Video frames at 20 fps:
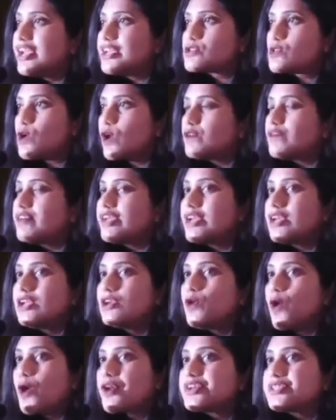solving
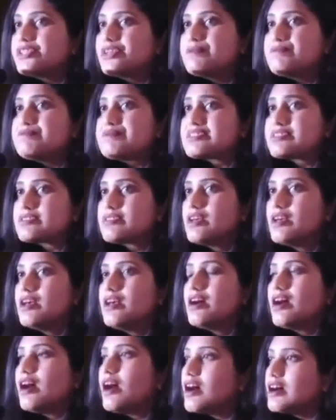algorithms,
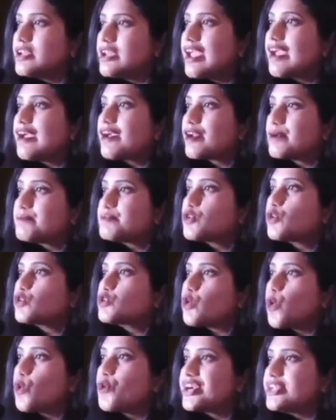earning crypto
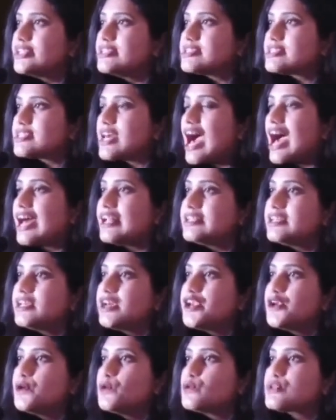tokens, and they're
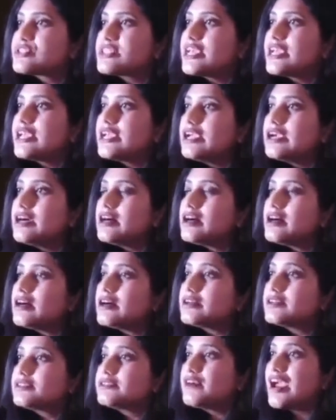using
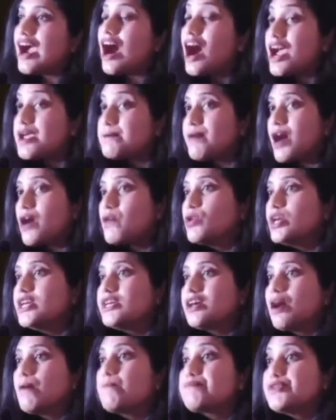high-powered
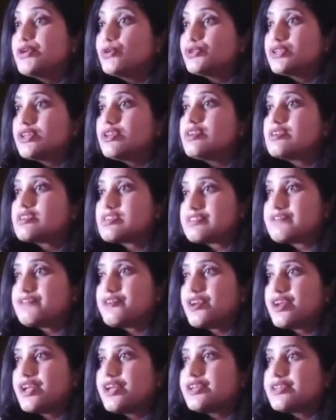computers for
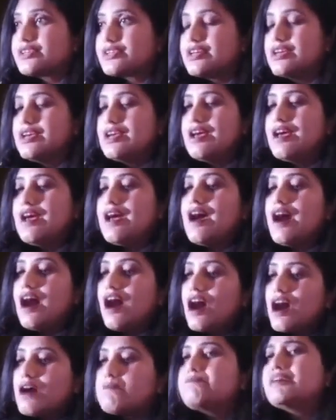it.
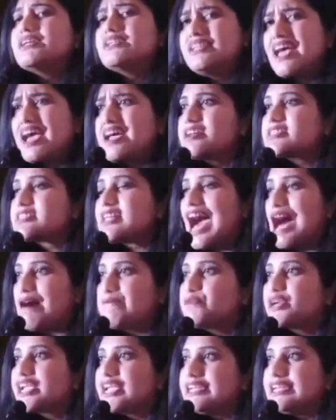But there is
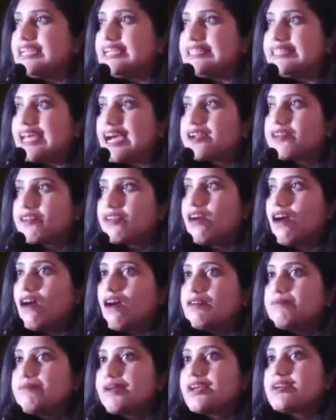ambiguity in that
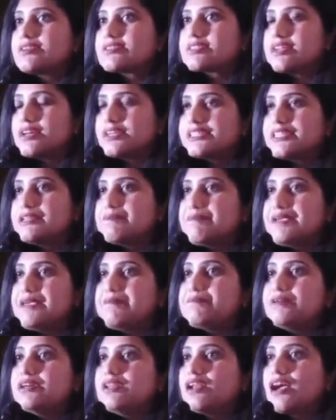regard because certain
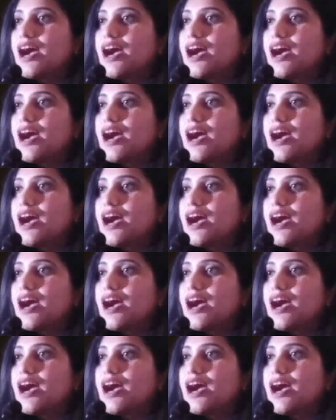people